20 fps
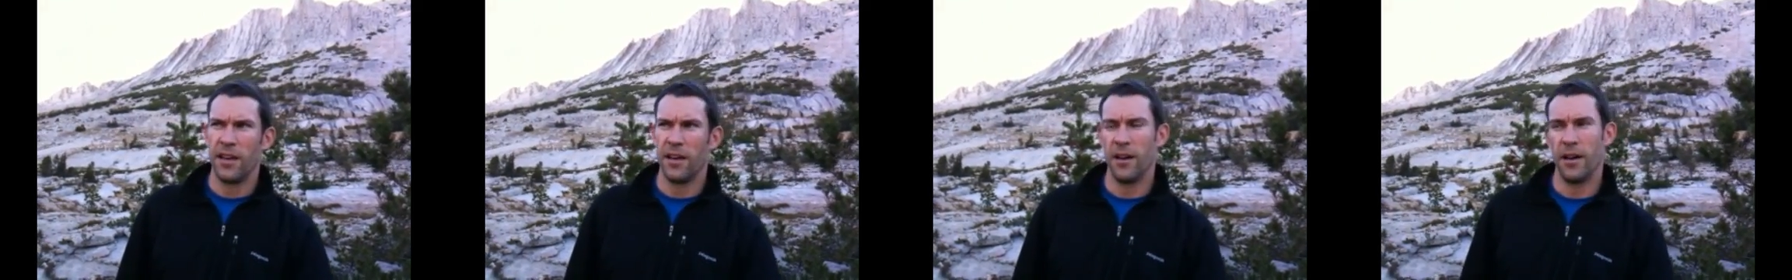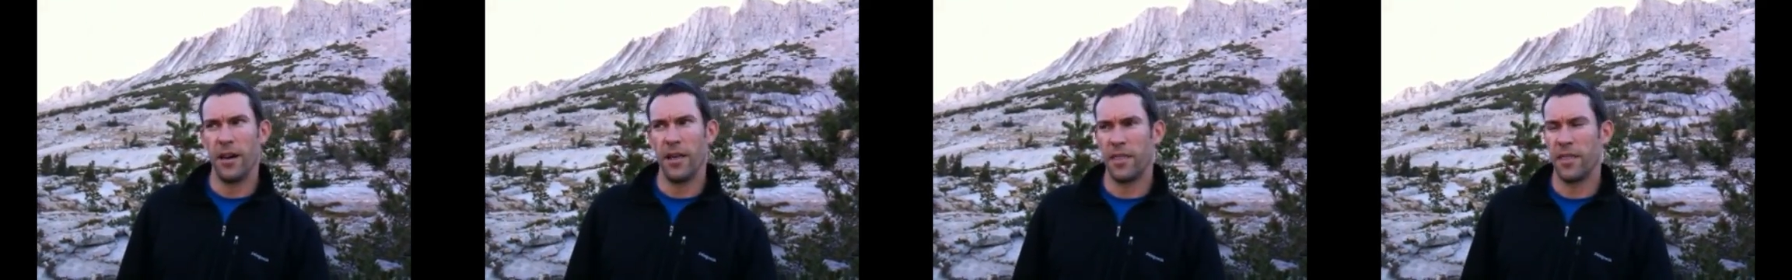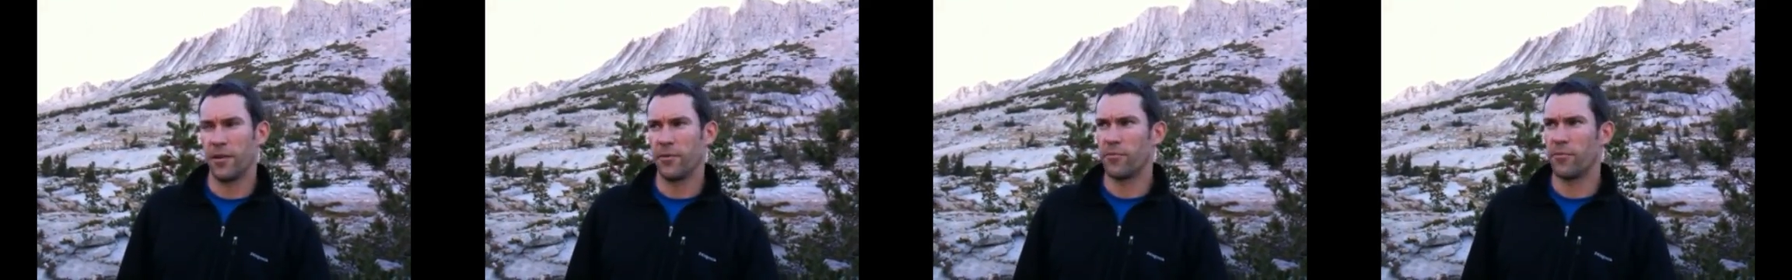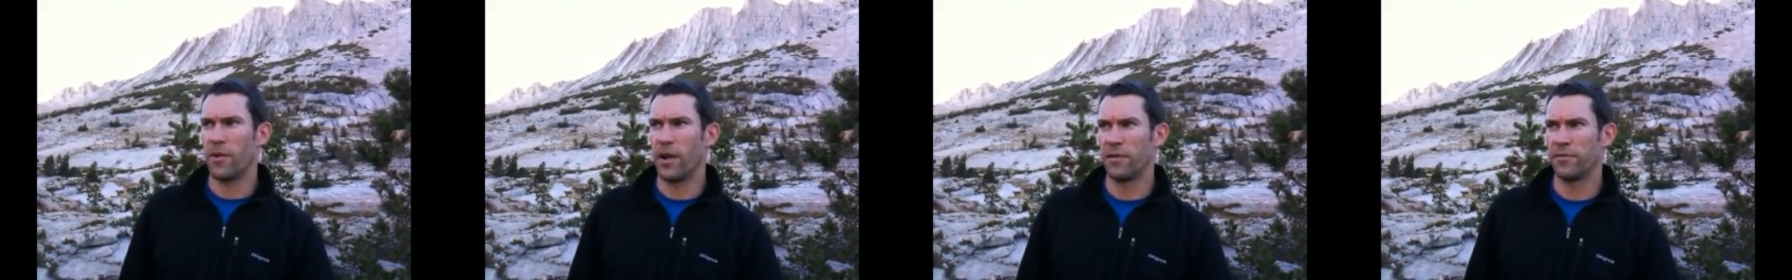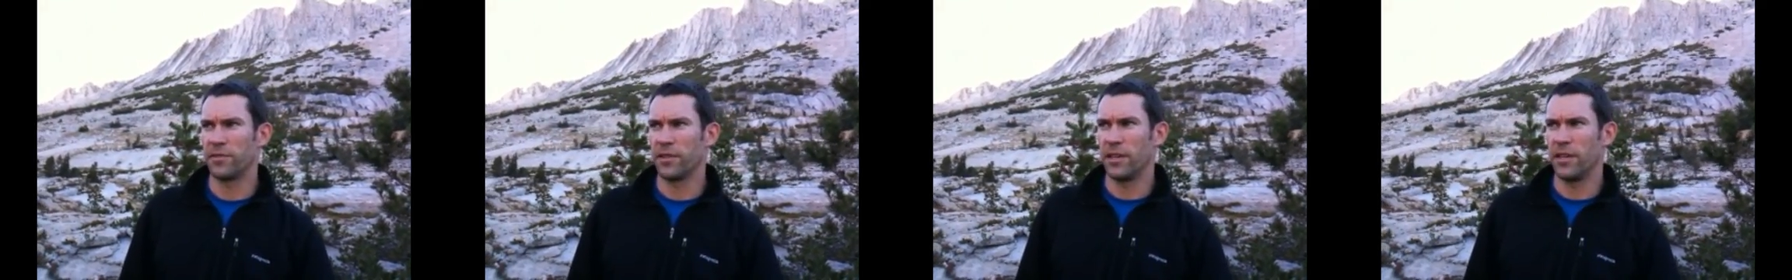uh, I think
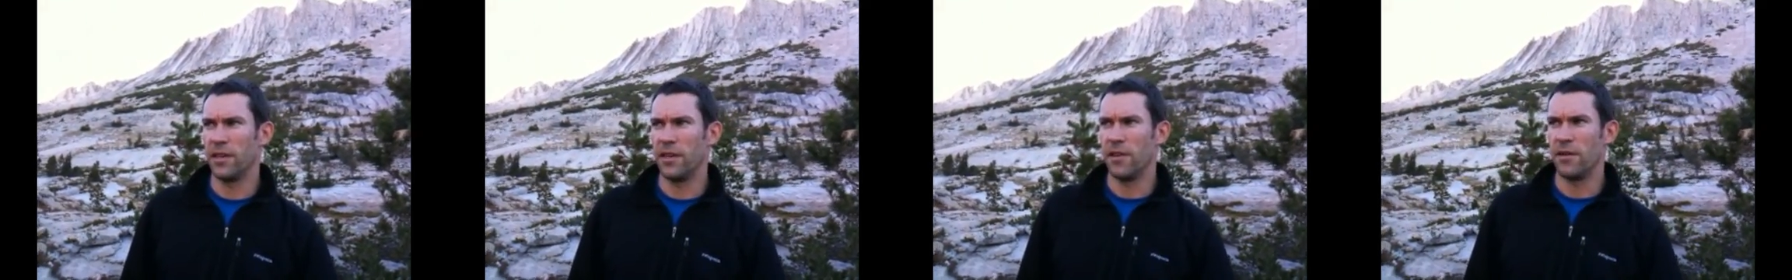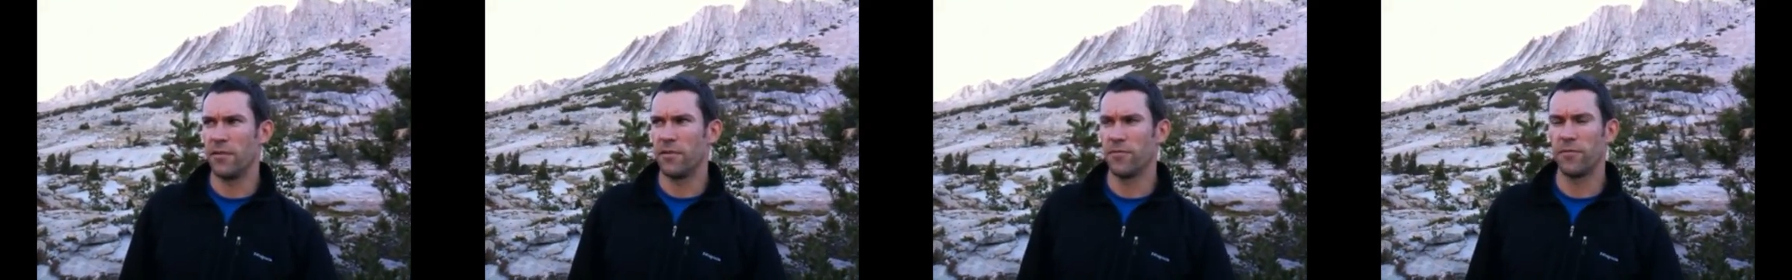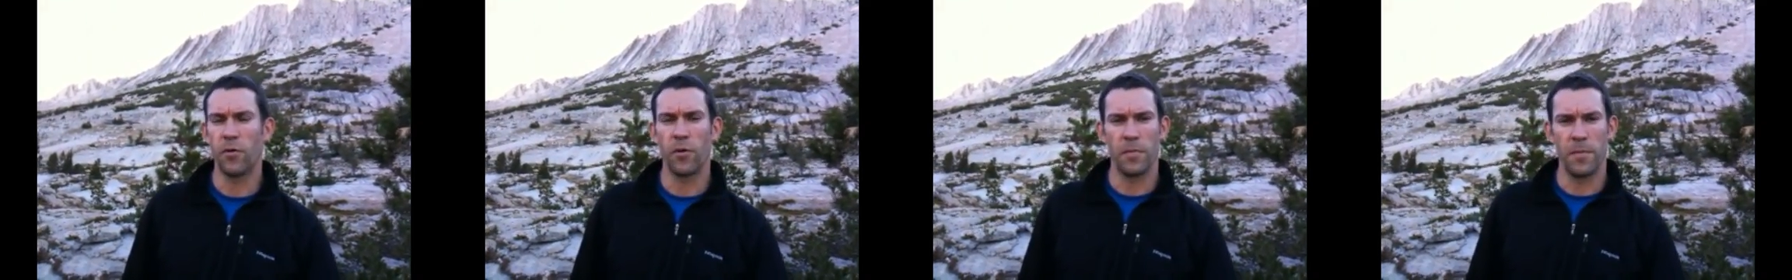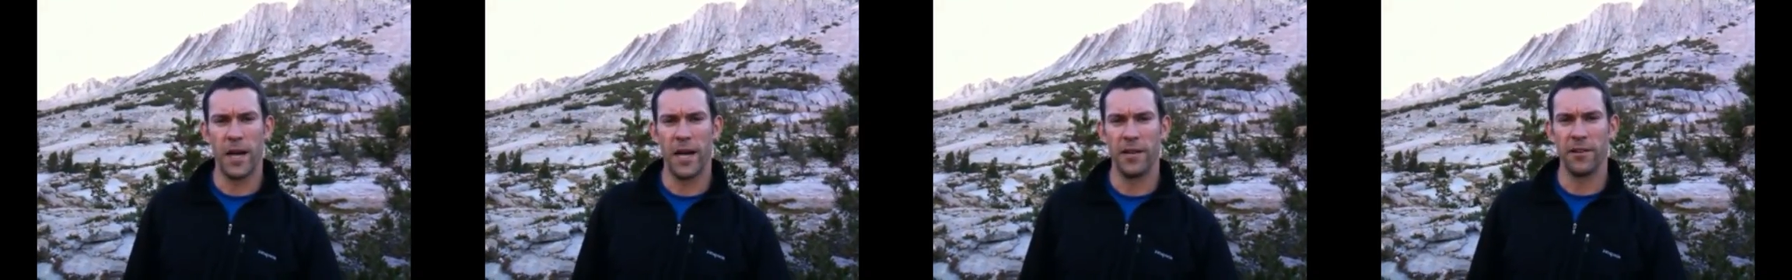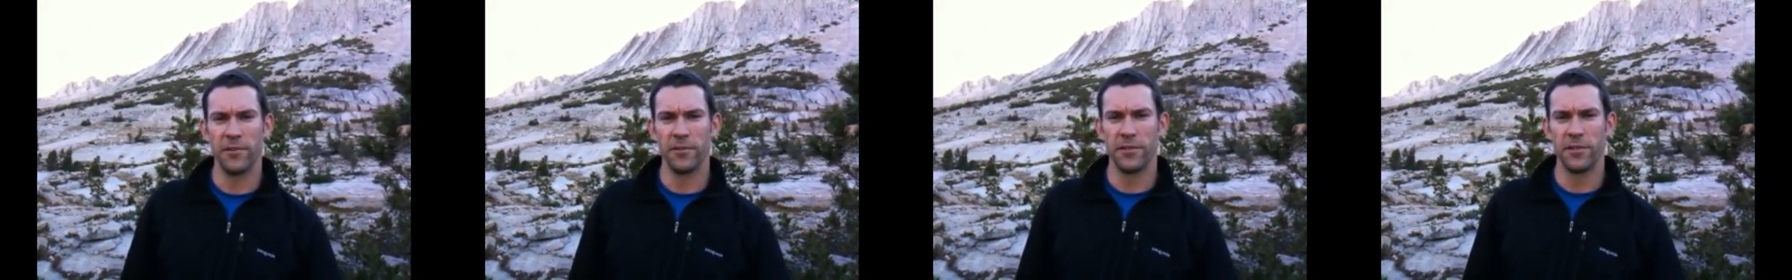roughly four
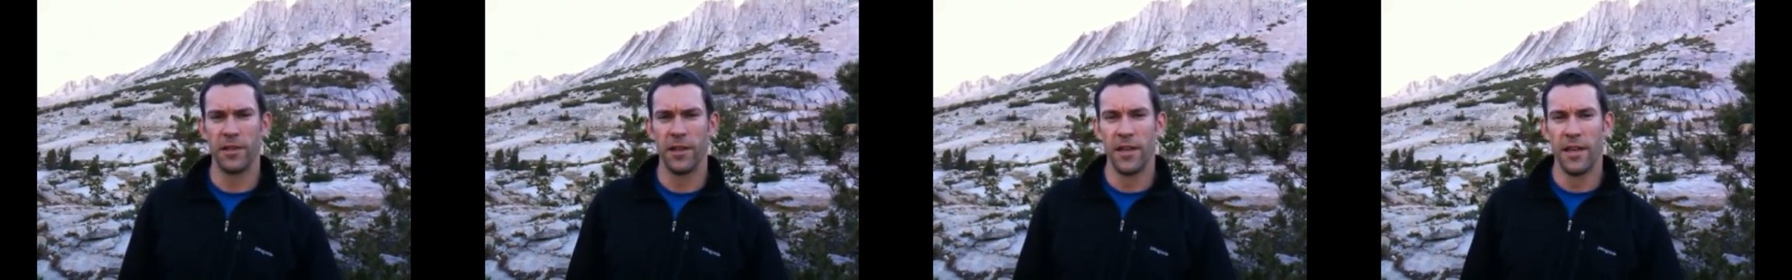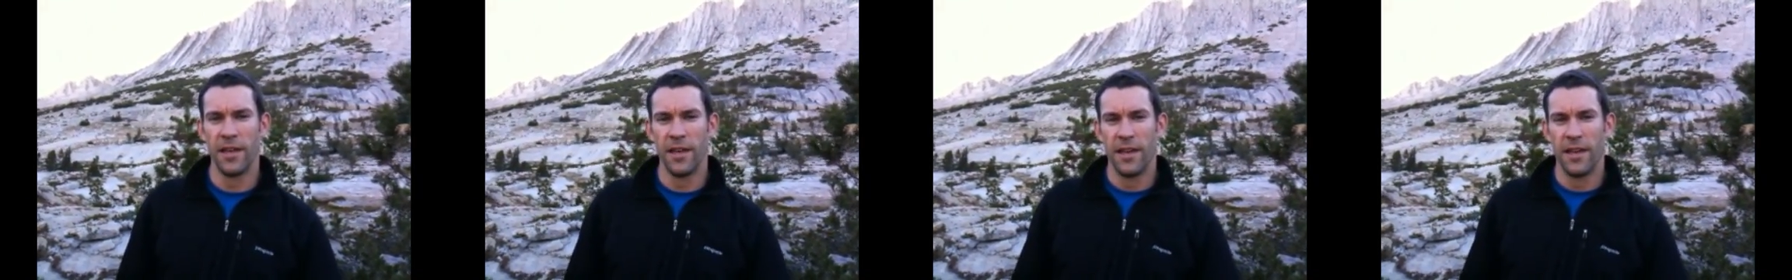miles.